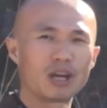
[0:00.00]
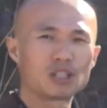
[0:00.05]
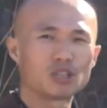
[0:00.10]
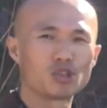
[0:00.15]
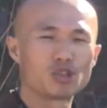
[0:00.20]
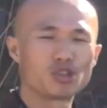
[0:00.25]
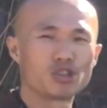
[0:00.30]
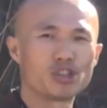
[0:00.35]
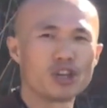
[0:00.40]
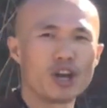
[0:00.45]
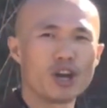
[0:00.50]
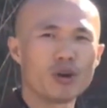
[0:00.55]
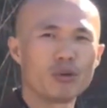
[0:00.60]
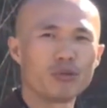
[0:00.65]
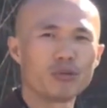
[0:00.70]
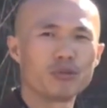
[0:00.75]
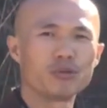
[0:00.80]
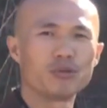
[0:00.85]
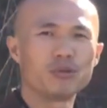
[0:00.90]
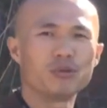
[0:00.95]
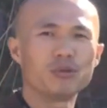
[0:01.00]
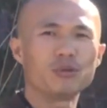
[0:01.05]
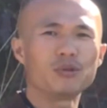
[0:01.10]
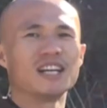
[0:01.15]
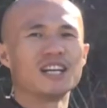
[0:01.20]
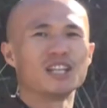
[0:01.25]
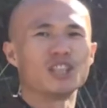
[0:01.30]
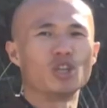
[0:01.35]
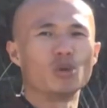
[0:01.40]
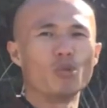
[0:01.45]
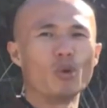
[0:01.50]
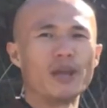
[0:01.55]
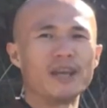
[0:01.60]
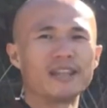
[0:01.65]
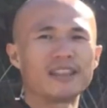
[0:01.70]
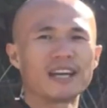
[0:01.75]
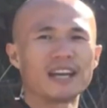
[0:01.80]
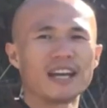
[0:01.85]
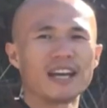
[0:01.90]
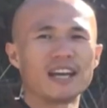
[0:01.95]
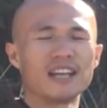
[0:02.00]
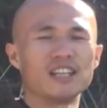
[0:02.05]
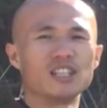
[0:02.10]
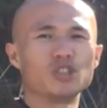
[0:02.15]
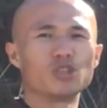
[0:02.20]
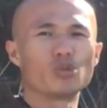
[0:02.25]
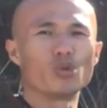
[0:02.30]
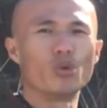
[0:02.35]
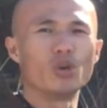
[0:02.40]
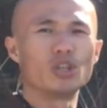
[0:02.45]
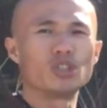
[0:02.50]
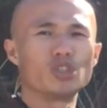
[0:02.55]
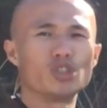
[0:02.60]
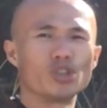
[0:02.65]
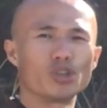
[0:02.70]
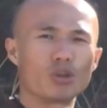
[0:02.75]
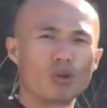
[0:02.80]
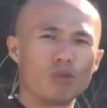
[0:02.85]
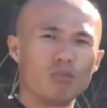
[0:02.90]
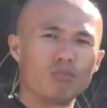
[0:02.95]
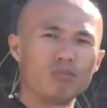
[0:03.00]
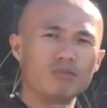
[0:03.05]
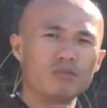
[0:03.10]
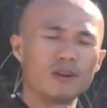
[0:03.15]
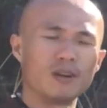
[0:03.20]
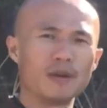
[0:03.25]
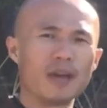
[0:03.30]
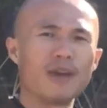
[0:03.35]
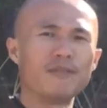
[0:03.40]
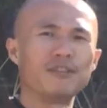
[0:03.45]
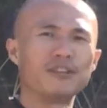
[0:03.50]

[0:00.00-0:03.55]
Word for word: to share with you the way that I enjoy Qigong every